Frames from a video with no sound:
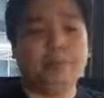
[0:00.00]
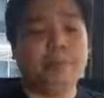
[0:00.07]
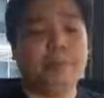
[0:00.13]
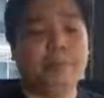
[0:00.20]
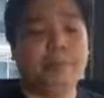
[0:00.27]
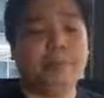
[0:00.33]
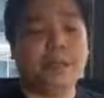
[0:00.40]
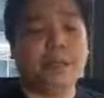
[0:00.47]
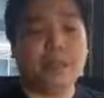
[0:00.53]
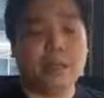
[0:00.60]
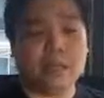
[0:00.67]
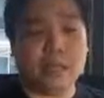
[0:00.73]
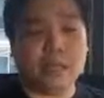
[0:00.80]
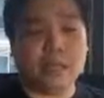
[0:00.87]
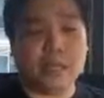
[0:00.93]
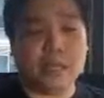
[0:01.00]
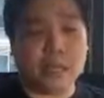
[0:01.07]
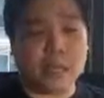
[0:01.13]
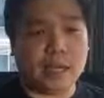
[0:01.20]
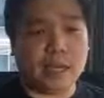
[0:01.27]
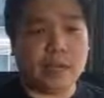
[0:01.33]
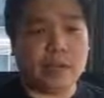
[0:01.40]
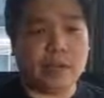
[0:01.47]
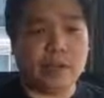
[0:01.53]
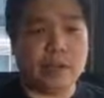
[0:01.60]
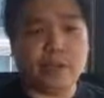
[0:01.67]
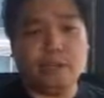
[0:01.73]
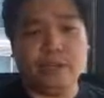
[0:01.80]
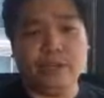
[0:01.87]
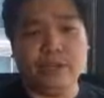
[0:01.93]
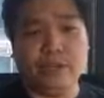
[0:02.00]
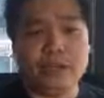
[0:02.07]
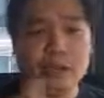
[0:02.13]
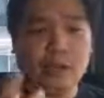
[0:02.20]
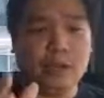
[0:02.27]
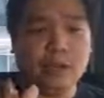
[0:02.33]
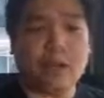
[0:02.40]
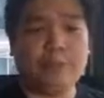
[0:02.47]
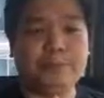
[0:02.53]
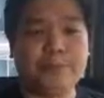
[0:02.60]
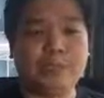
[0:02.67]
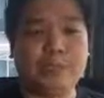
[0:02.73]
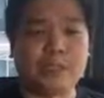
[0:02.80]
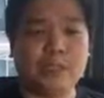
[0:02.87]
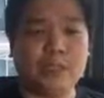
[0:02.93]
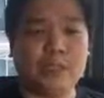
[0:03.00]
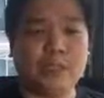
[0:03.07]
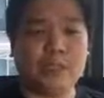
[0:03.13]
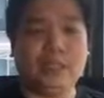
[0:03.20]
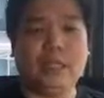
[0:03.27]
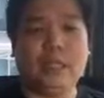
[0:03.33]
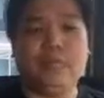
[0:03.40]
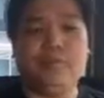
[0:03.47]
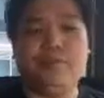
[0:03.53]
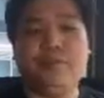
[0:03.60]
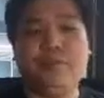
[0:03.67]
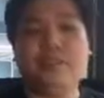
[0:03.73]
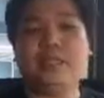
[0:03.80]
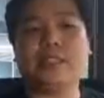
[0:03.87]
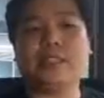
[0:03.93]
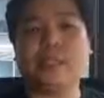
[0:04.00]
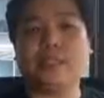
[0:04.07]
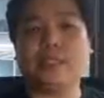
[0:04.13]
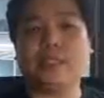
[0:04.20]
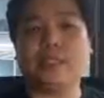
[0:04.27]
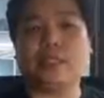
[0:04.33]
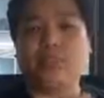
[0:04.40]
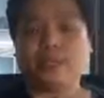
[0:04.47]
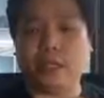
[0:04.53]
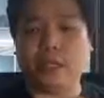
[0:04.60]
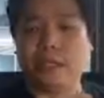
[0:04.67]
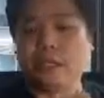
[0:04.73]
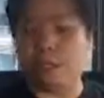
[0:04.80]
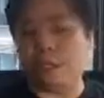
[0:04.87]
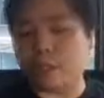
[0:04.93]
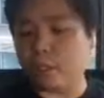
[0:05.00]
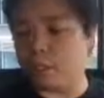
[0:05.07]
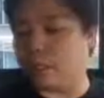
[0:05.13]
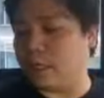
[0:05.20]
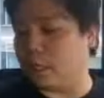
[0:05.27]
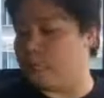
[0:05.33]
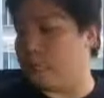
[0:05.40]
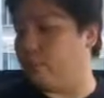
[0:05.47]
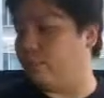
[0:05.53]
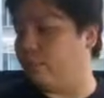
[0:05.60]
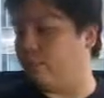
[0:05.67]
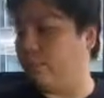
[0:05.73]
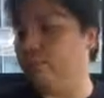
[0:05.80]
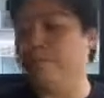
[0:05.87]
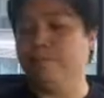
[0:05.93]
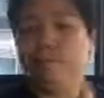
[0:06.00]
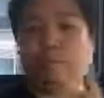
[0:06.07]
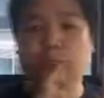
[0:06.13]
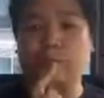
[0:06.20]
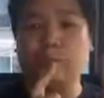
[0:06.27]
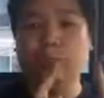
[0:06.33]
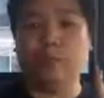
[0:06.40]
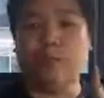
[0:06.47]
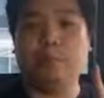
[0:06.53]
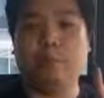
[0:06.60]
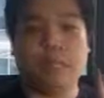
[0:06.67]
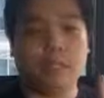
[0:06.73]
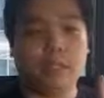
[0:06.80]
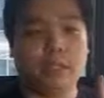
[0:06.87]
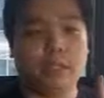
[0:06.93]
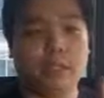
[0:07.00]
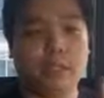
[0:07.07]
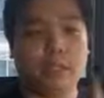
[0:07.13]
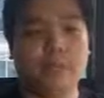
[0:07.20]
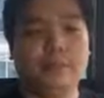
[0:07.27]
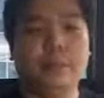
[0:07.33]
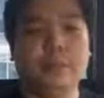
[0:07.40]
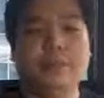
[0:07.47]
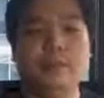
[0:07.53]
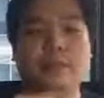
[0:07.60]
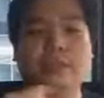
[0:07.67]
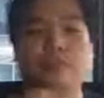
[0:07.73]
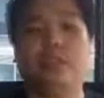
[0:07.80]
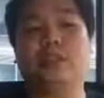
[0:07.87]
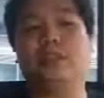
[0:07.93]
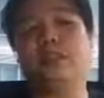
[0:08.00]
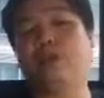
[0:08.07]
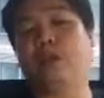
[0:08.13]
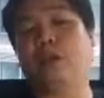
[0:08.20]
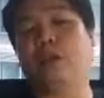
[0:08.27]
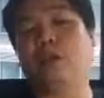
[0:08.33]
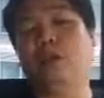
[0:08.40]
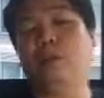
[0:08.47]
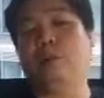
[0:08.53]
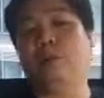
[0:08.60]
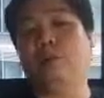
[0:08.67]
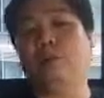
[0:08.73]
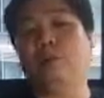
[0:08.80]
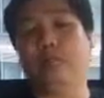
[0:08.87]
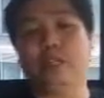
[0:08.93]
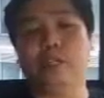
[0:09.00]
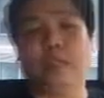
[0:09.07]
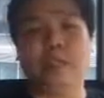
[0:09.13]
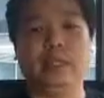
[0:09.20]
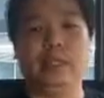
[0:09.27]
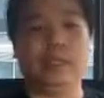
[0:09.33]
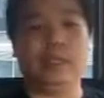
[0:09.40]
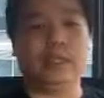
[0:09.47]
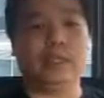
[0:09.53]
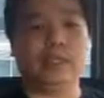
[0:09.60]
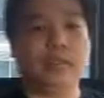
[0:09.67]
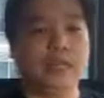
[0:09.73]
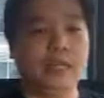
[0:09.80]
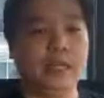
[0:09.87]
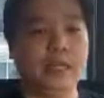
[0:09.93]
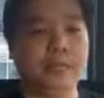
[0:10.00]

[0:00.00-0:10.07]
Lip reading: But because, again, when I read the options, it feels like it's a particular product itself, no? Just one product. And so I would go with product ID. Let's see.